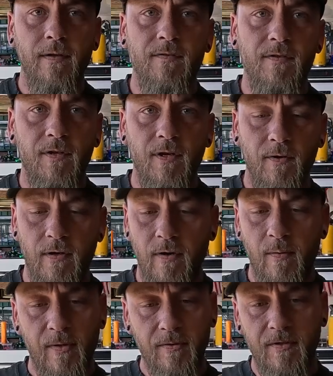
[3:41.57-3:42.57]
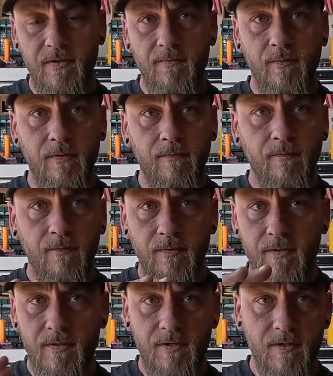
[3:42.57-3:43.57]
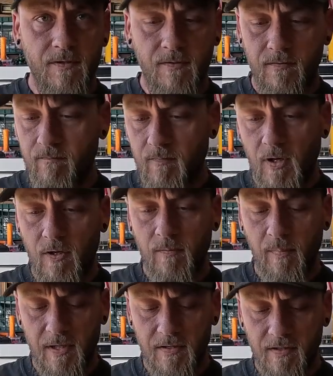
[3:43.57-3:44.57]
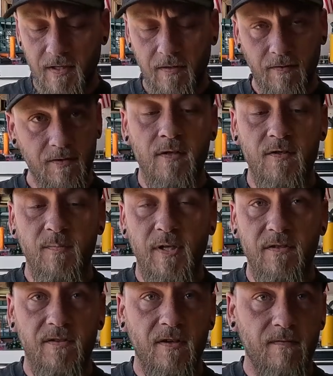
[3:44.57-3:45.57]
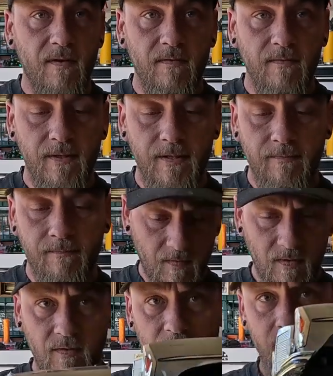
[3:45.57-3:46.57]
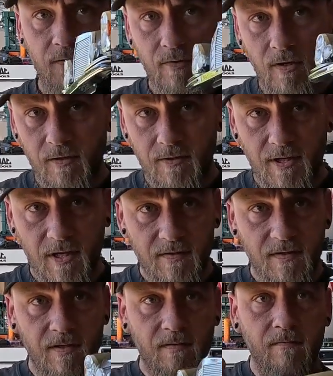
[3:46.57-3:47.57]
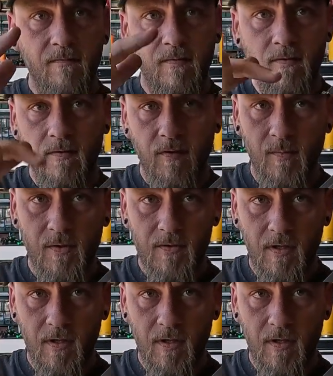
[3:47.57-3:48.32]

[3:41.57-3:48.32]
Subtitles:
So you know how I built this one. It was just all pieced together. Just bought stuff offline. Did a crawler chassis, most